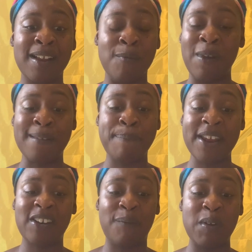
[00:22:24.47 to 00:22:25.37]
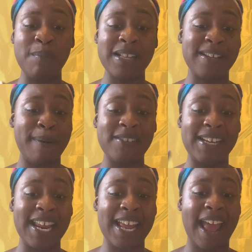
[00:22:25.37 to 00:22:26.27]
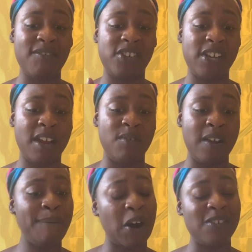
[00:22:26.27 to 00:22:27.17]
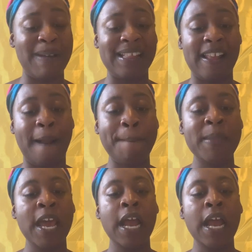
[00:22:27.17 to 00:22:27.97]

especially if you met this person, they didn't have shit when you first met them.